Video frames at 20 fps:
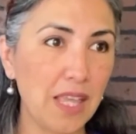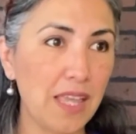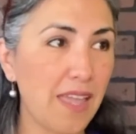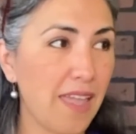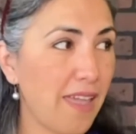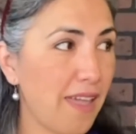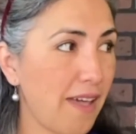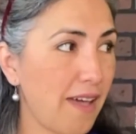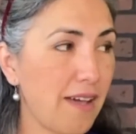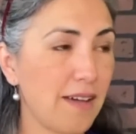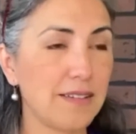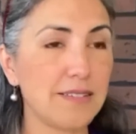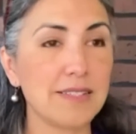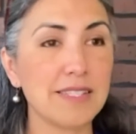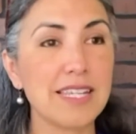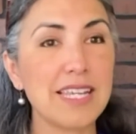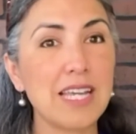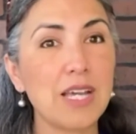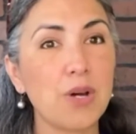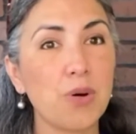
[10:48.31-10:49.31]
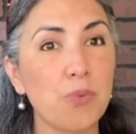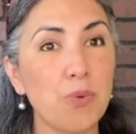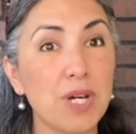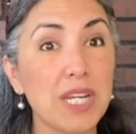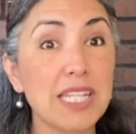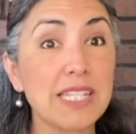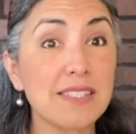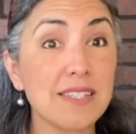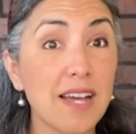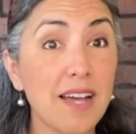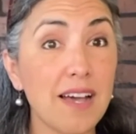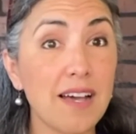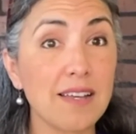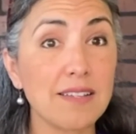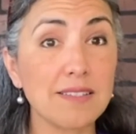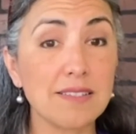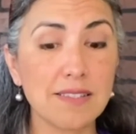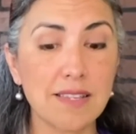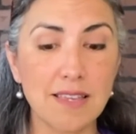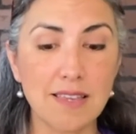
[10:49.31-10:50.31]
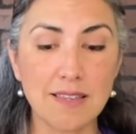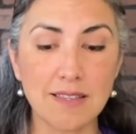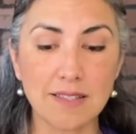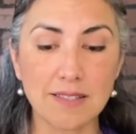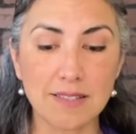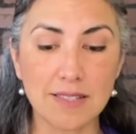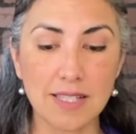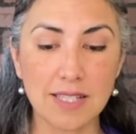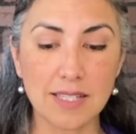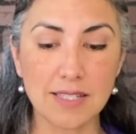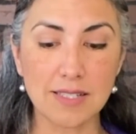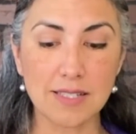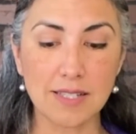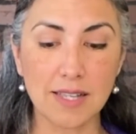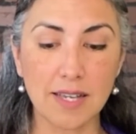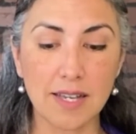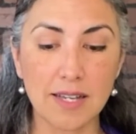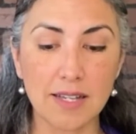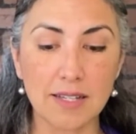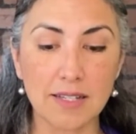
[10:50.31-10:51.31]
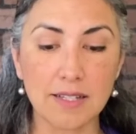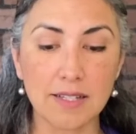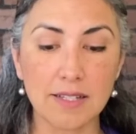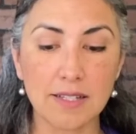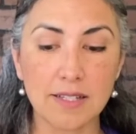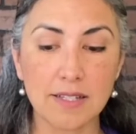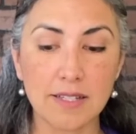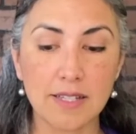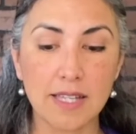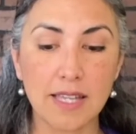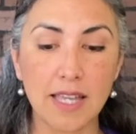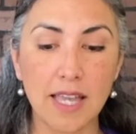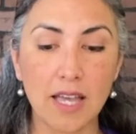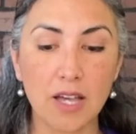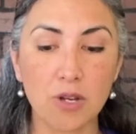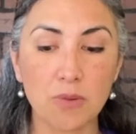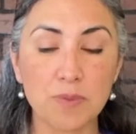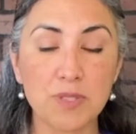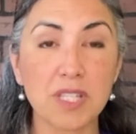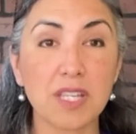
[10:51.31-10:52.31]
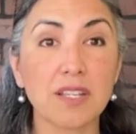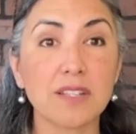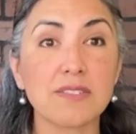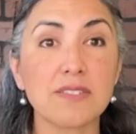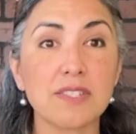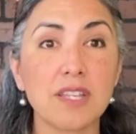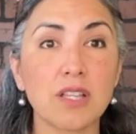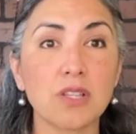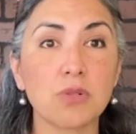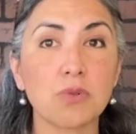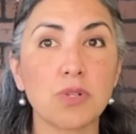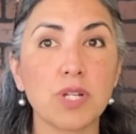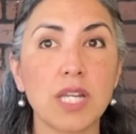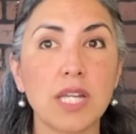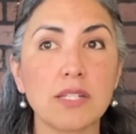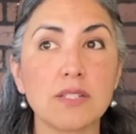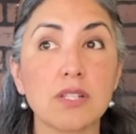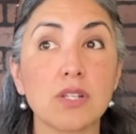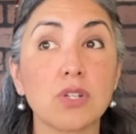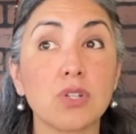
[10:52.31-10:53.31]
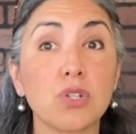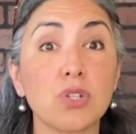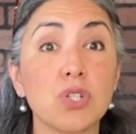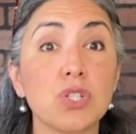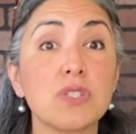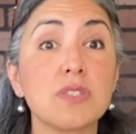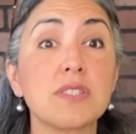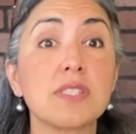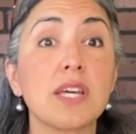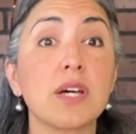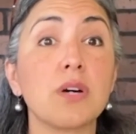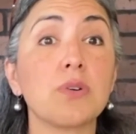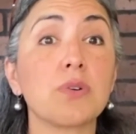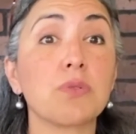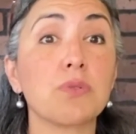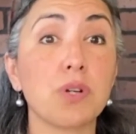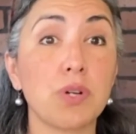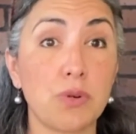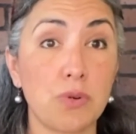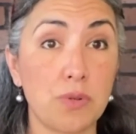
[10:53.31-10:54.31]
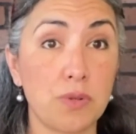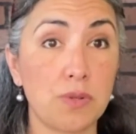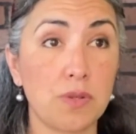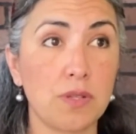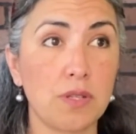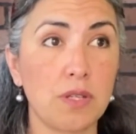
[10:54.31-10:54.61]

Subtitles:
And what it does is it helps accelerate good cell growth.